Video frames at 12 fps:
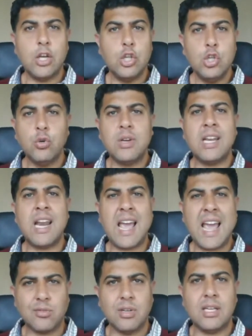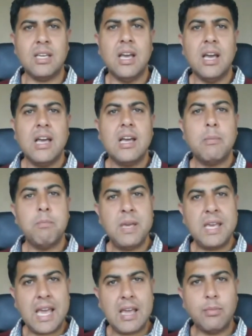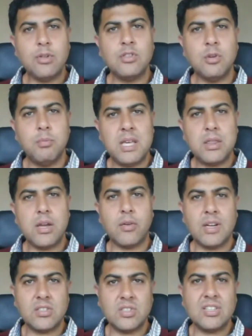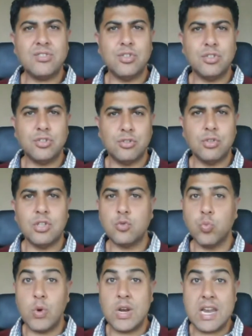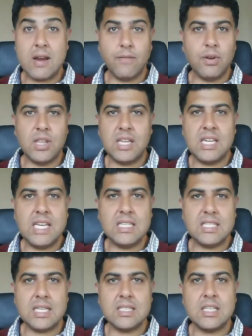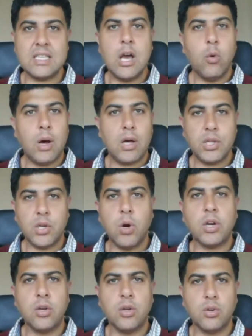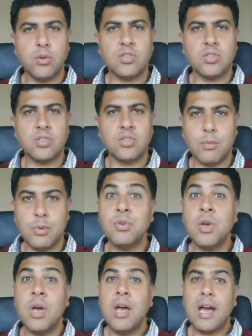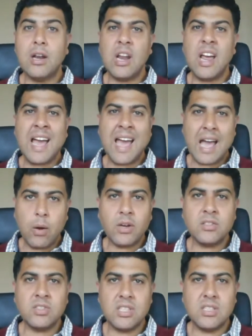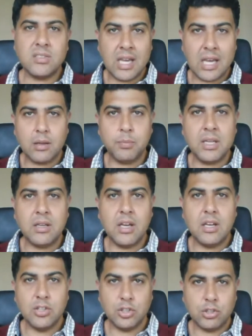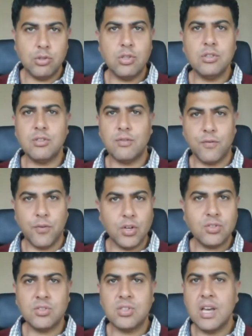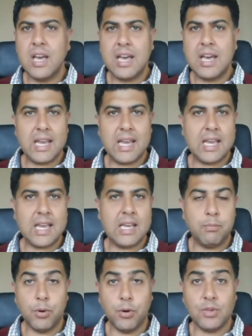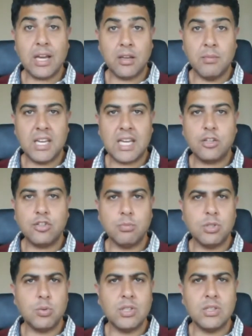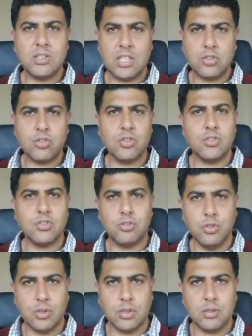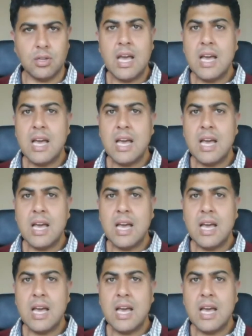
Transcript: You can actually be able to be there and assist your students whenever they need it while they're working on their assignment. And how I see this helping the students, first, it improves that communication between the teacher and the student.